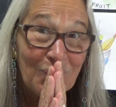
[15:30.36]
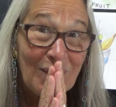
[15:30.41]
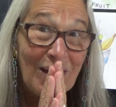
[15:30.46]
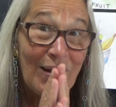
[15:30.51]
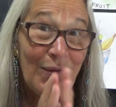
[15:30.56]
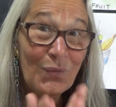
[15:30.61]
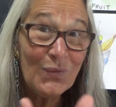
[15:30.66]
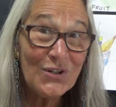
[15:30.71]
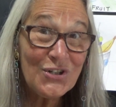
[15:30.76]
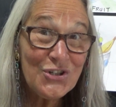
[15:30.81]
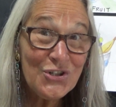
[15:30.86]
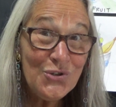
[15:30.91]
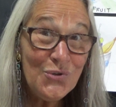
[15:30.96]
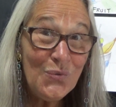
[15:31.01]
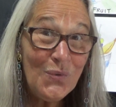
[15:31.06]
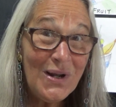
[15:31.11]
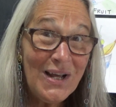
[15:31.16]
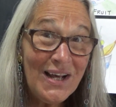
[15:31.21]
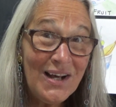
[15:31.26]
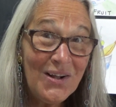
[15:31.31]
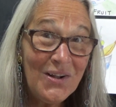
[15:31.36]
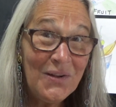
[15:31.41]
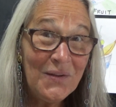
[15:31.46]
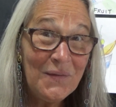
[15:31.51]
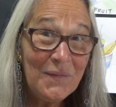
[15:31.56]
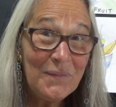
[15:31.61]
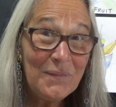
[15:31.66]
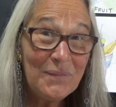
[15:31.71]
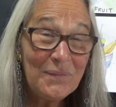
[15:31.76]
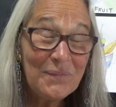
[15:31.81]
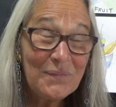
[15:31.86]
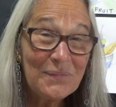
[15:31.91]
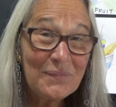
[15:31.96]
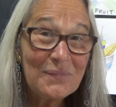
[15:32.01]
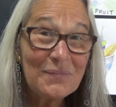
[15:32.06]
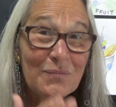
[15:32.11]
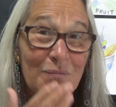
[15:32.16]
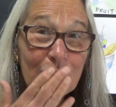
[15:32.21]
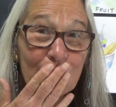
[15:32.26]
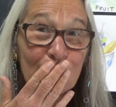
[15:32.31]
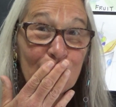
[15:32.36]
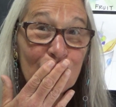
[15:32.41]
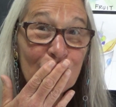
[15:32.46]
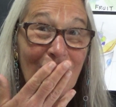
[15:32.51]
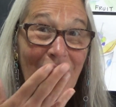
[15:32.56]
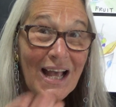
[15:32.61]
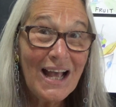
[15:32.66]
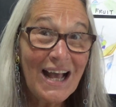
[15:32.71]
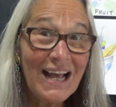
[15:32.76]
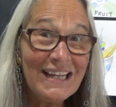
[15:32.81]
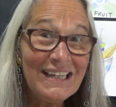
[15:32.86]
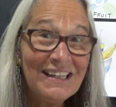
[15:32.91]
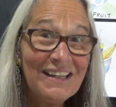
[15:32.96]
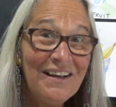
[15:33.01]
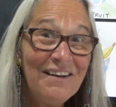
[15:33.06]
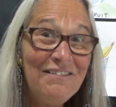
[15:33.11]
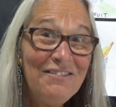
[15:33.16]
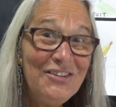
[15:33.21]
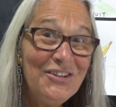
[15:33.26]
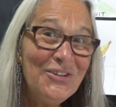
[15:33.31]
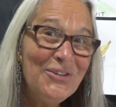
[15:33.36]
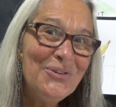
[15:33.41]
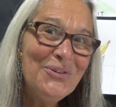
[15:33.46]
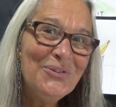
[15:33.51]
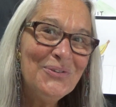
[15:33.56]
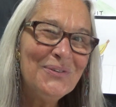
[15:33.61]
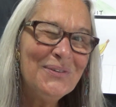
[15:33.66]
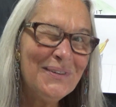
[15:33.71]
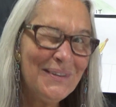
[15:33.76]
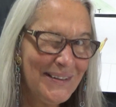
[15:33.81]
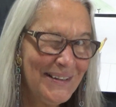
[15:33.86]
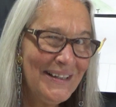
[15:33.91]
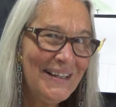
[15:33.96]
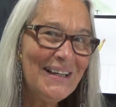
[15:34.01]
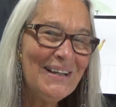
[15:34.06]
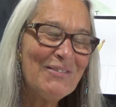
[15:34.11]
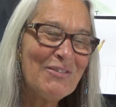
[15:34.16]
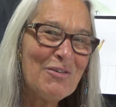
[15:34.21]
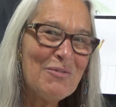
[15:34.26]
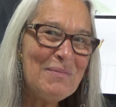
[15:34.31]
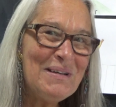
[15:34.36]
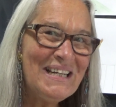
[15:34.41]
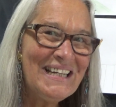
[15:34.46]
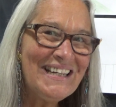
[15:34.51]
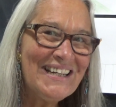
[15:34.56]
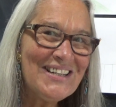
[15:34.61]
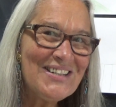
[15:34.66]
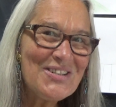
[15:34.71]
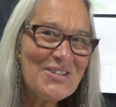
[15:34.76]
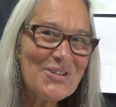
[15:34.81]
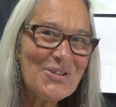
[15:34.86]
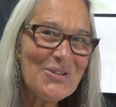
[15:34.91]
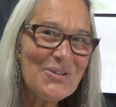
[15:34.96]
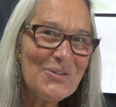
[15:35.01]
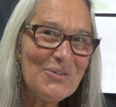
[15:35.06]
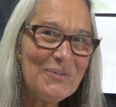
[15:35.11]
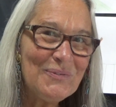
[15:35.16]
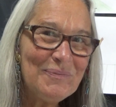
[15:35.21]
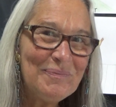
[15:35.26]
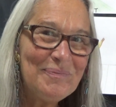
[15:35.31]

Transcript: I wish you well. I love you. And we'll meet again soon.